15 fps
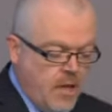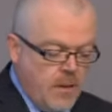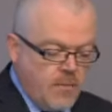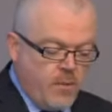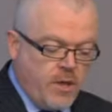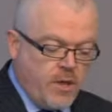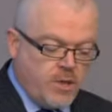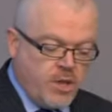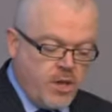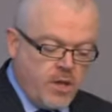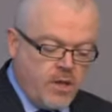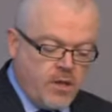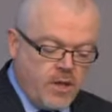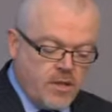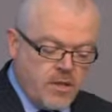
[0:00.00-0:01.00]
But we can turn
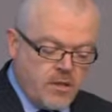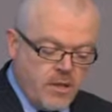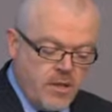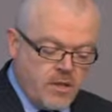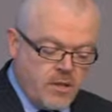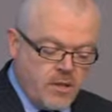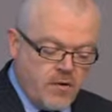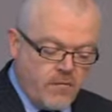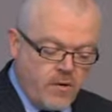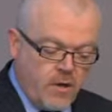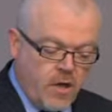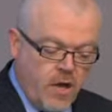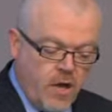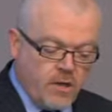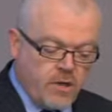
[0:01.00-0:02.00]
things into different
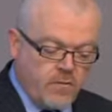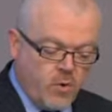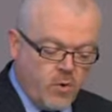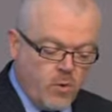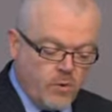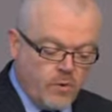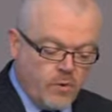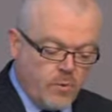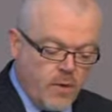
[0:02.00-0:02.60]
kinds of calls as